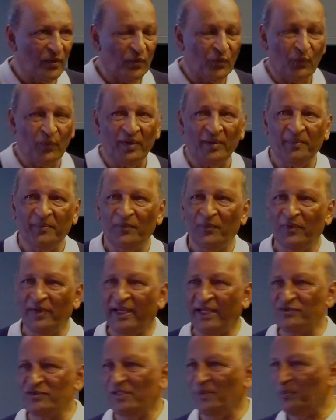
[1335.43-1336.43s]
we we
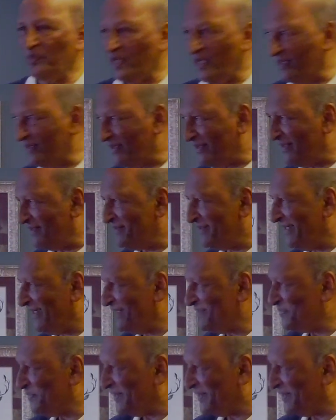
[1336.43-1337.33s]
actually planted a church.